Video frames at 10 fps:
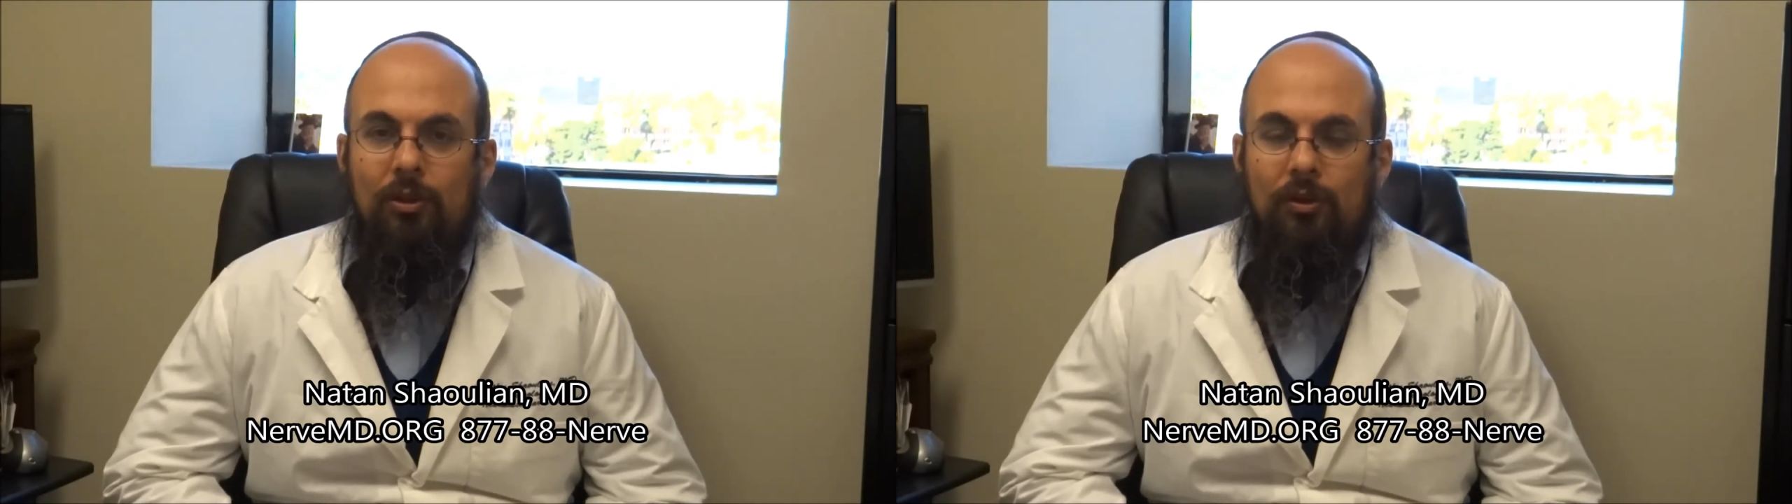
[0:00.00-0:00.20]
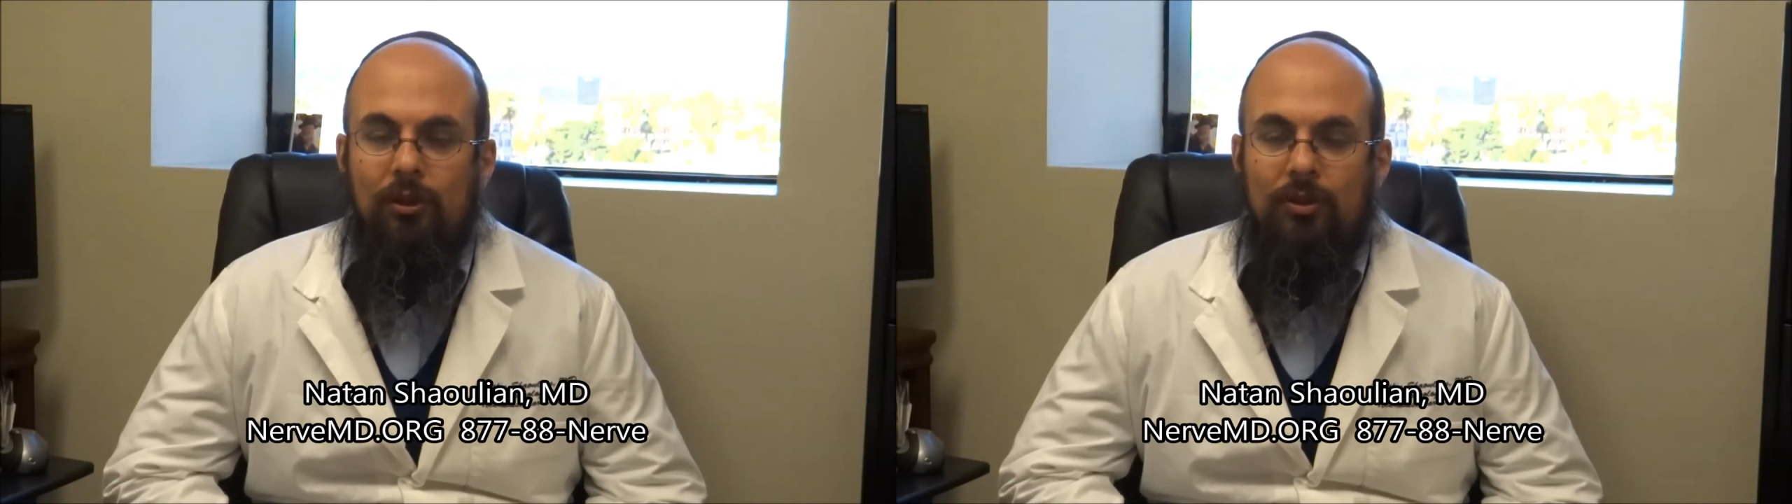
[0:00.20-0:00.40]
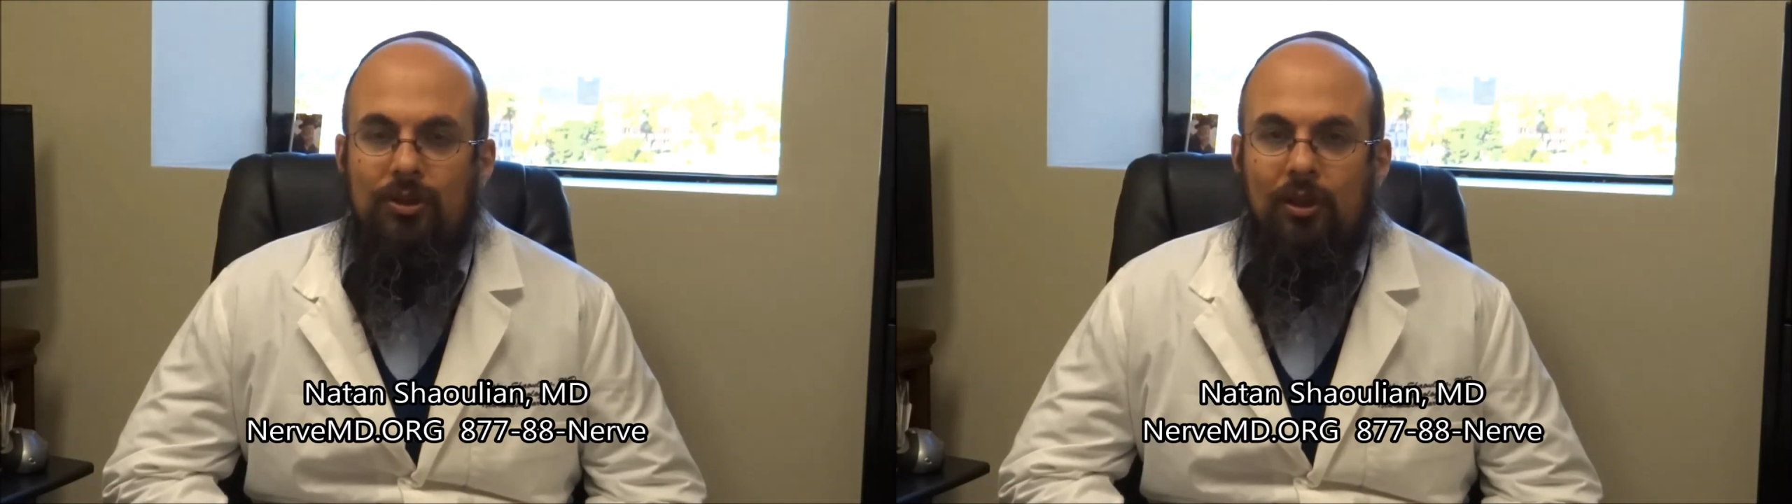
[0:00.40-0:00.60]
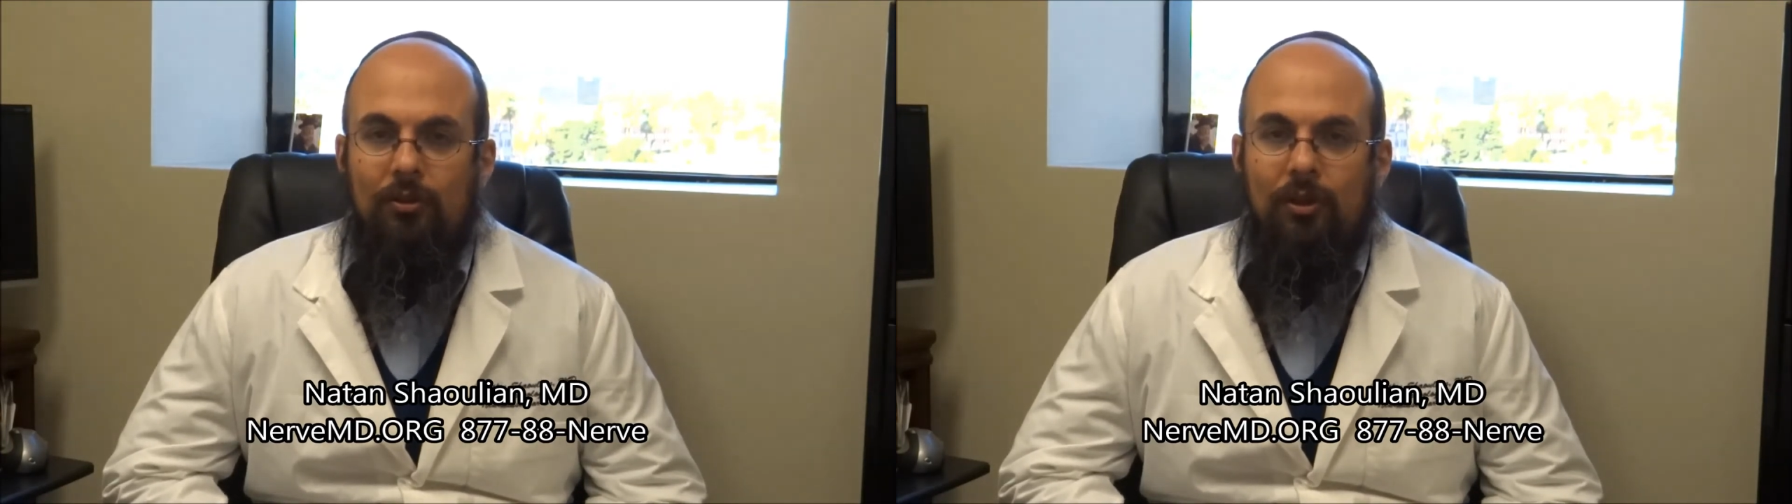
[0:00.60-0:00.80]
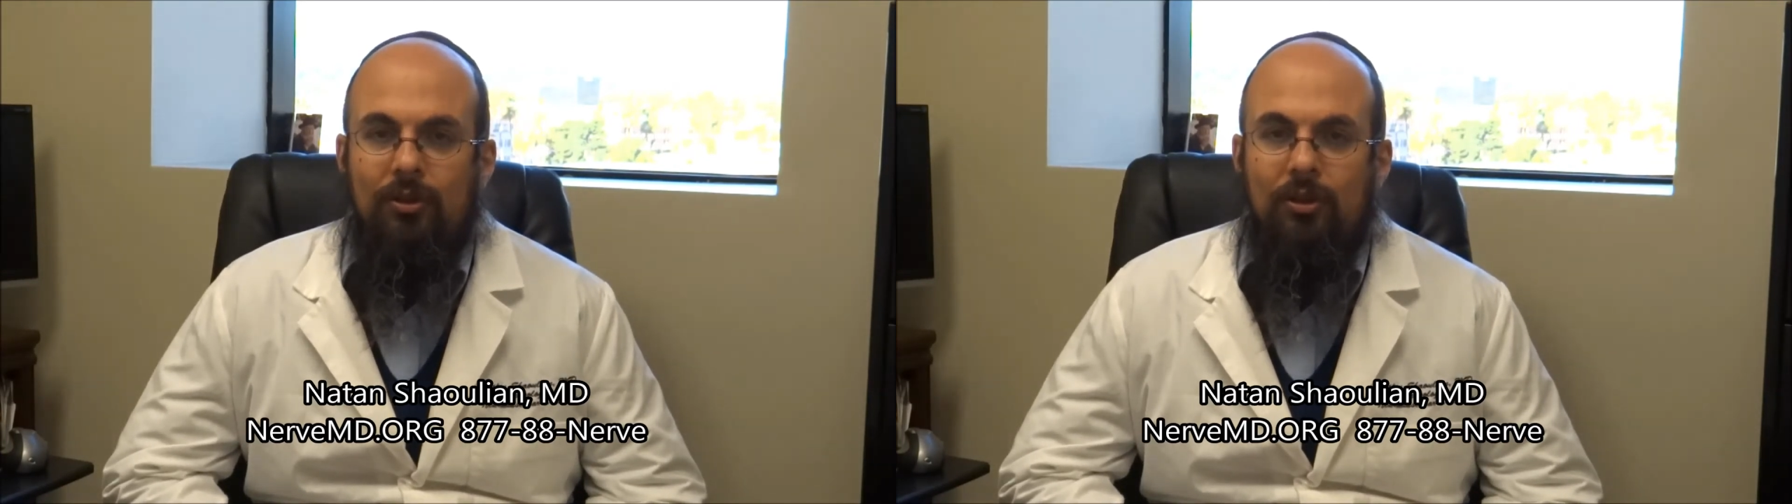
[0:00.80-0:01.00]

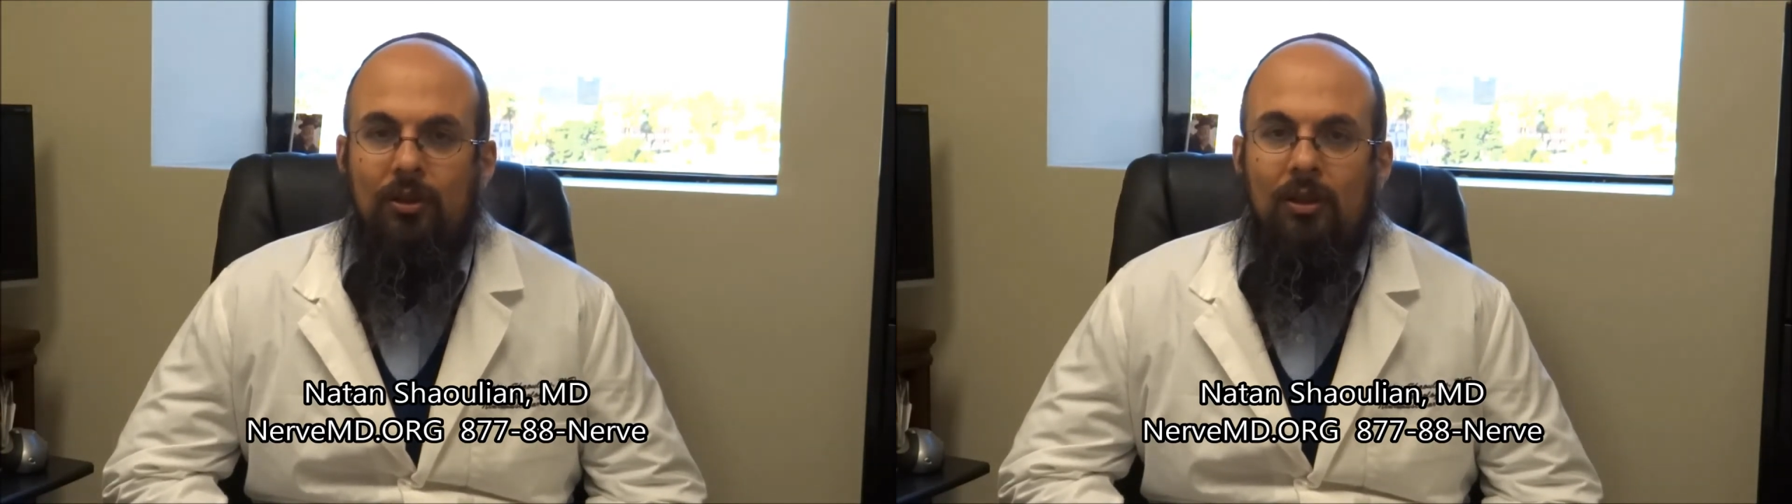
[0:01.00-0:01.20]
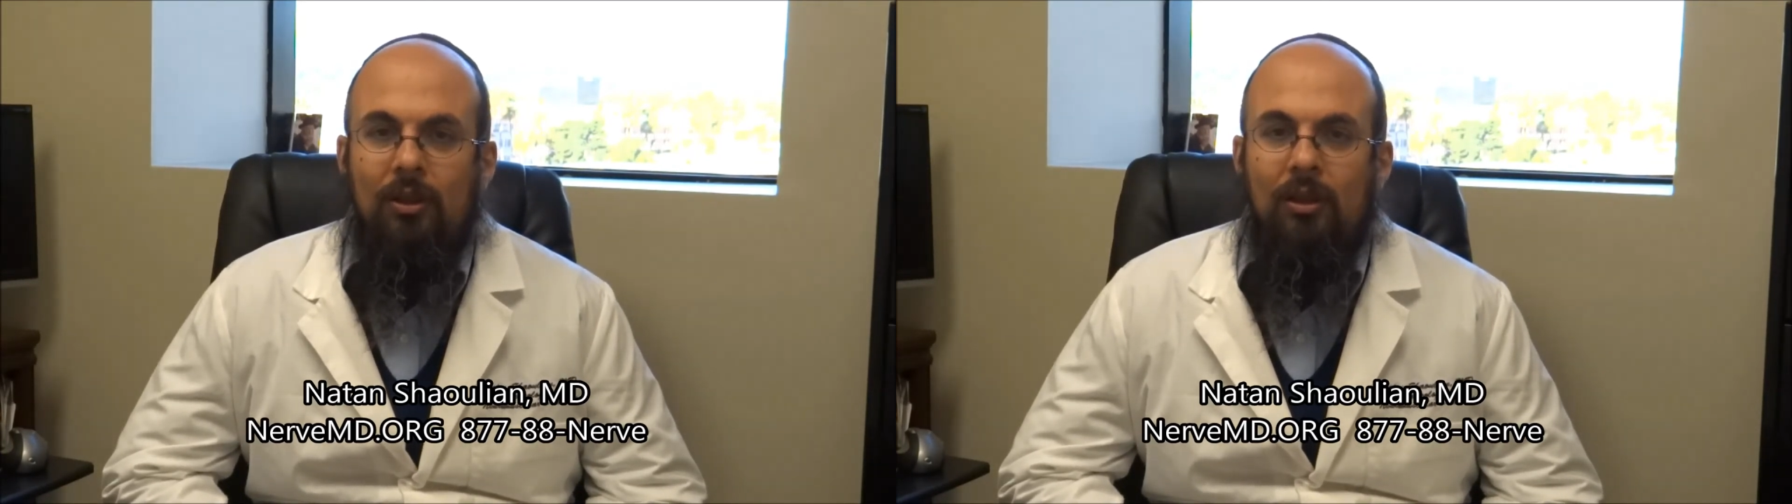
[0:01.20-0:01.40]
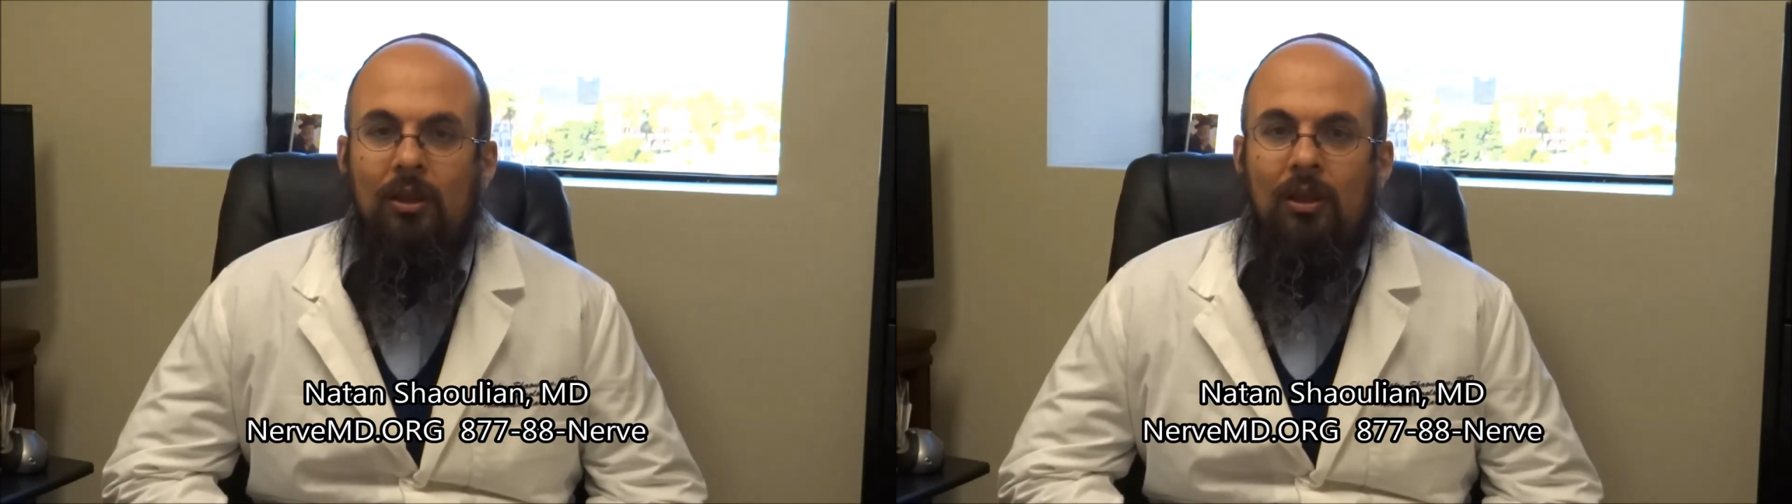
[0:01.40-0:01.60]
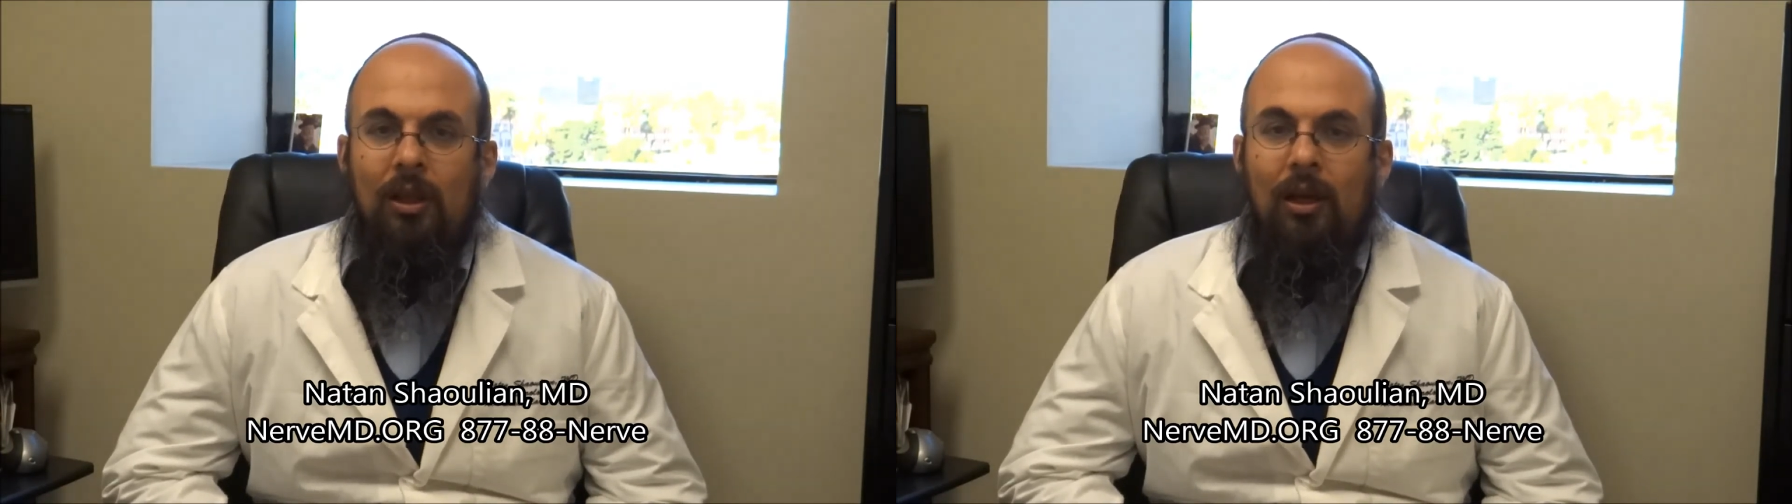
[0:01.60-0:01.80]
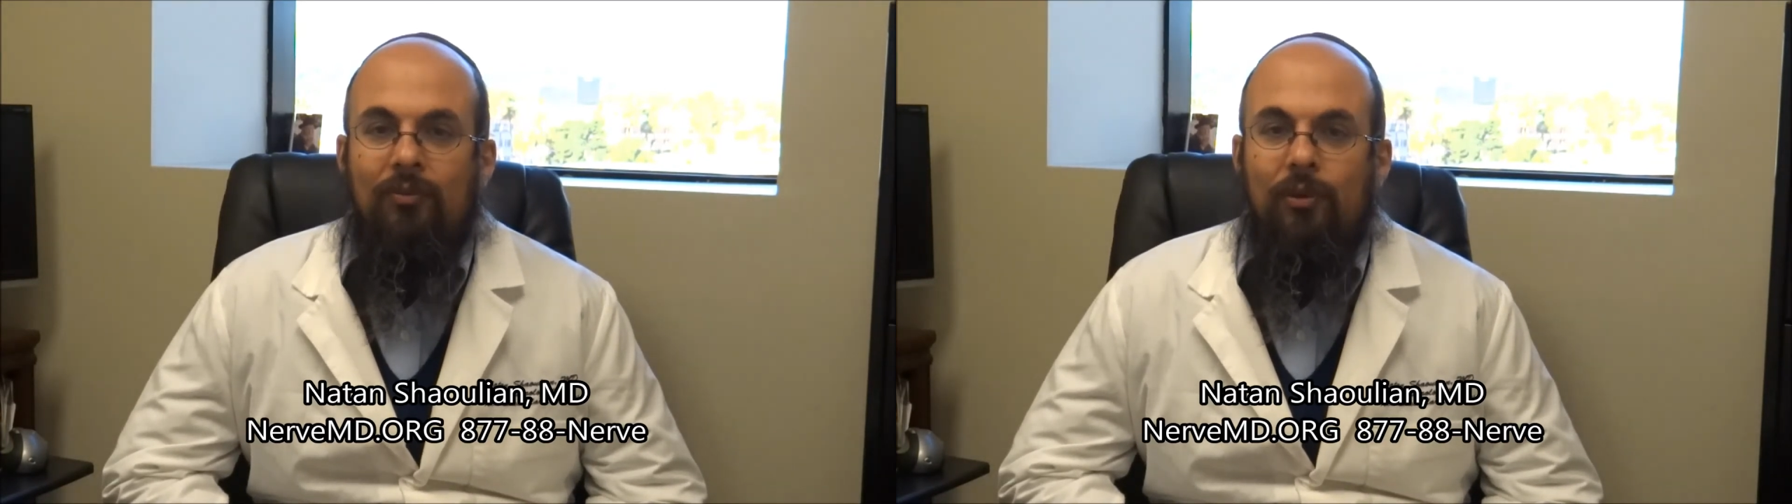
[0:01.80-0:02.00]
corticosteroids
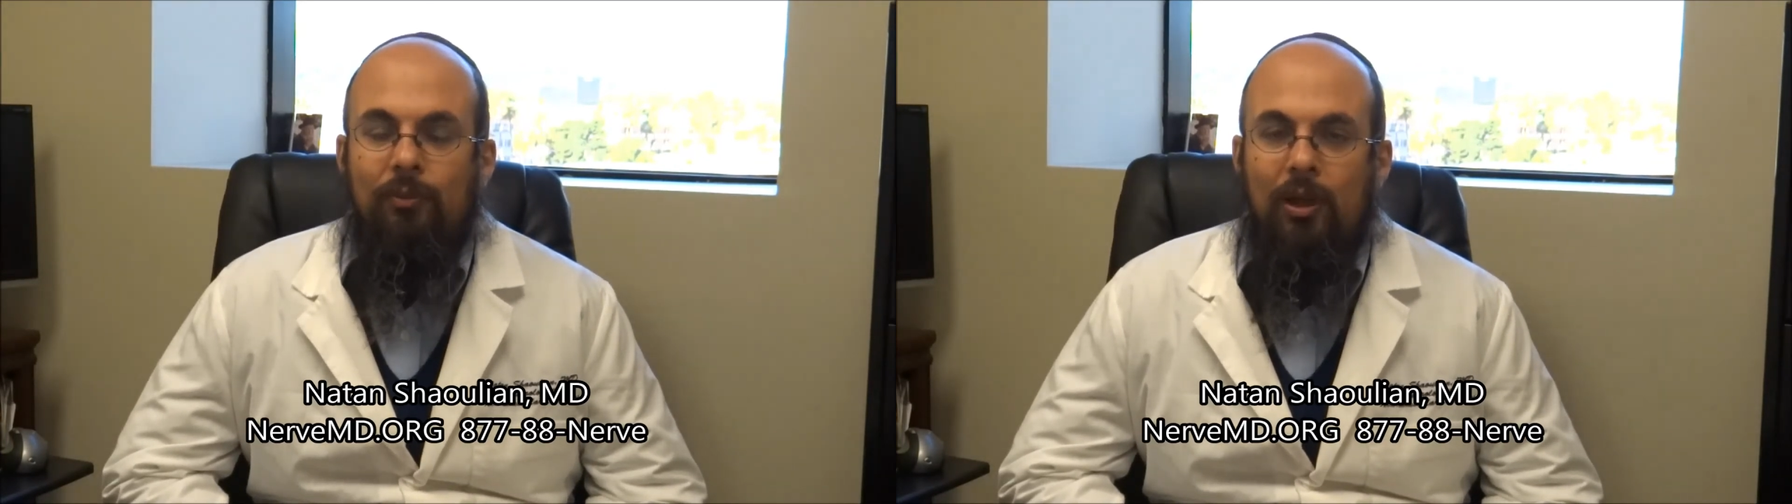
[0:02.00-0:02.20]
and for the